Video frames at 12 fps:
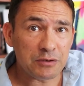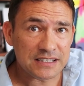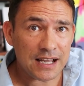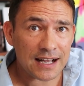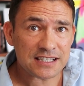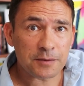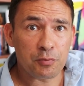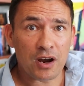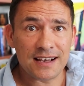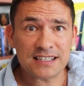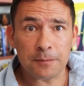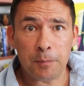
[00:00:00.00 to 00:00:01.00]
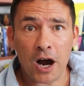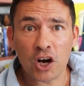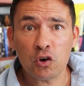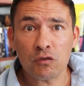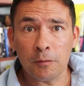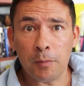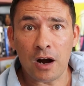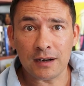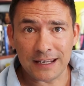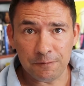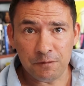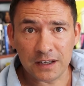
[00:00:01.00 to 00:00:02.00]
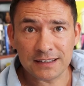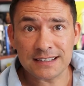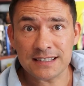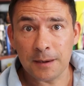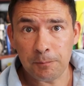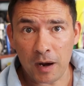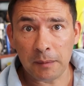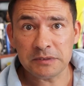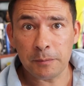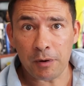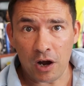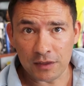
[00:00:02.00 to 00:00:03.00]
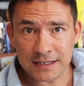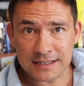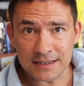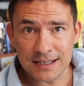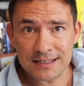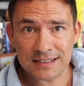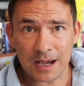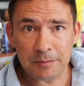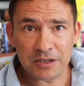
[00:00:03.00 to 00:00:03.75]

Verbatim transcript: I was not surprised that Paco Rabanne Invictus popped up on this list.